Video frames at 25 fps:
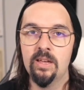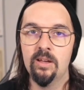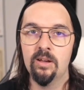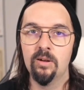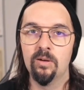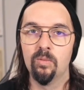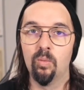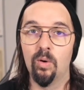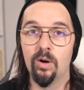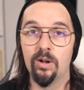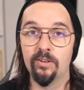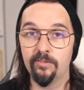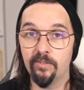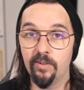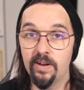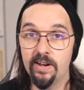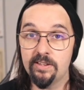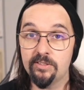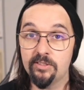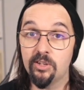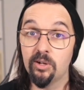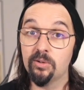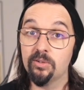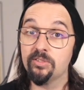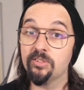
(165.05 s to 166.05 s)
One phrase
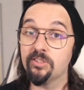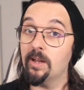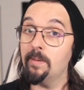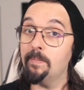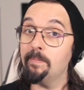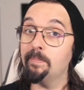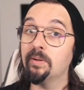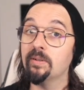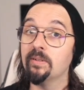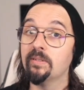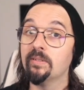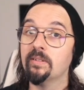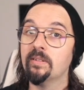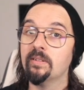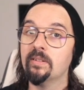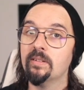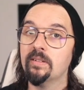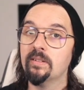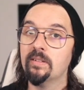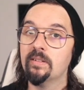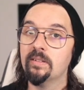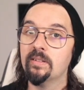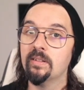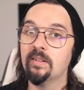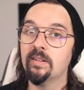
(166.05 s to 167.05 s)
goes up,
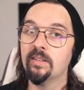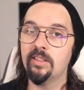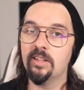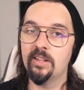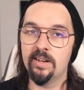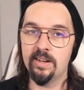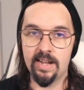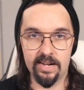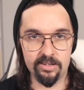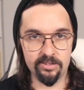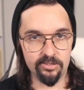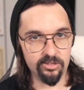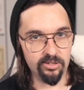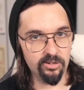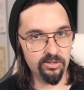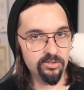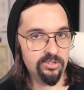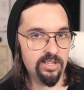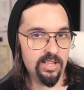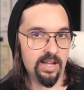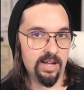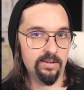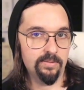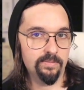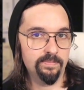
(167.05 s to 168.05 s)
the next goes
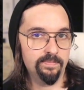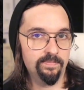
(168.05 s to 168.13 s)
down.